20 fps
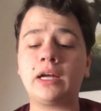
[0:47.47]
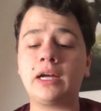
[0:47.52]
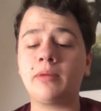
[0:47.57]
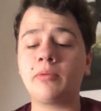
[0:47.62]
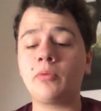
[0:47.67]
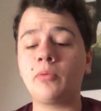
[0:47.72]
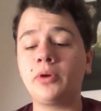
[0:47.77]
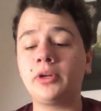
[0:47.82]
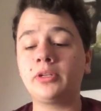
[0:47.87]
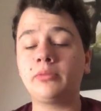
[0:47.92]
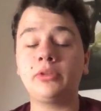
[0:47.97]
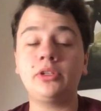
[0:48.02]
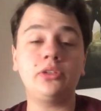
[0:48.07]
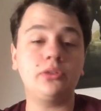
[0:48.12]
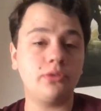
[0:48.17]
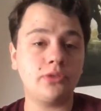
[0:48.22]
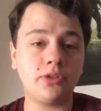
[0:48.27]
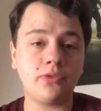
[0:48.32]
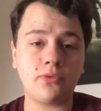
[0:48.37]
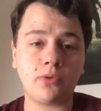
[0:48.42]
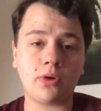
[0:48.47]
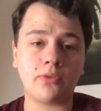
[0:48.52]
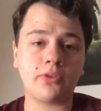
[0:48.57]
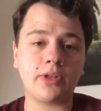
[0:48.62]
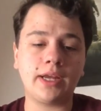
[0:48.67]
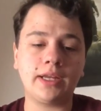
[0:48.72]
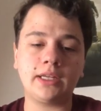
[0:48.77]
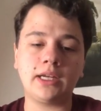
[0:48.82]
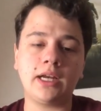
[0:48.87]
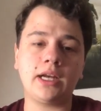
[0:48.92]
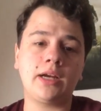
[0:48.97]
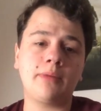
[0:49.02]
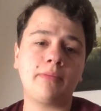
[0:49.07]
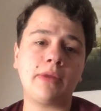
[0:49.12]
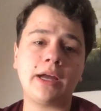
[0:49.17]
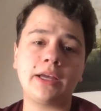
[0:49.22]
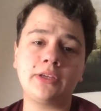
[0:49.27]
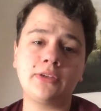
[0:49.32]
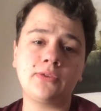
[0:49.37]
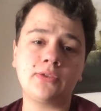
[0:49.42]
I'm going to be using ForeFlight.
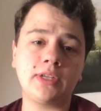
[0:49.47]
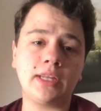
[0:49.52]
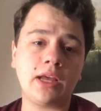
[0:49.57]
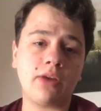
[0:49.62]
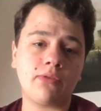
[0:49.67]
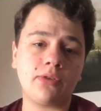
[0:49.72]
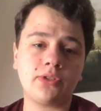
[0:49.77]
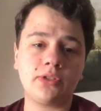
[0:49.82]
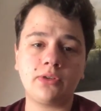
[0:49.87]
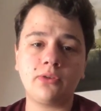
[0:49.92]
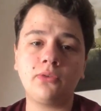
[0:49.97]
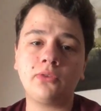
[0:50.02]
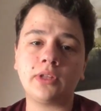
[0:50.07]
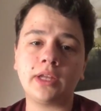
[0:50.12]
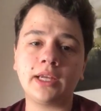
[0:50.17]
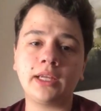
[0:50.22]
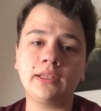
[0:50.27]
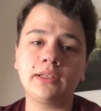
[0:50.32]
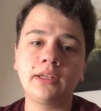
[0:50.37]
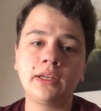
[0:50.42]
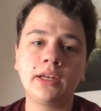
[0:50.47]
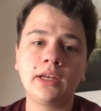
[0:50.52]
I use it every single flight.